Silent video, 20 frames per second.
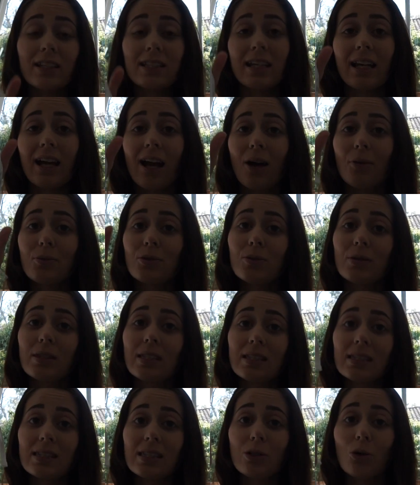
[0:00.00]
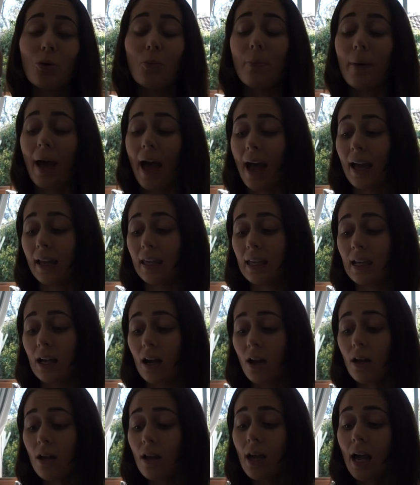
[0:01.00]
It comes with this little bag here,